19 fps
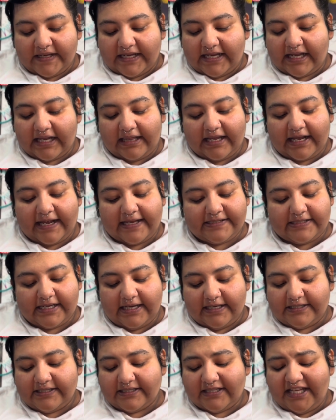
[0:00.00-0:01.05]
And like I
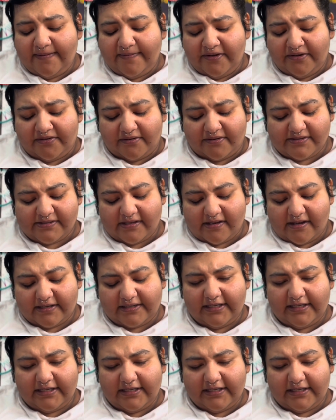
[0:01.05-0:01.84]
say, just keep your doors locked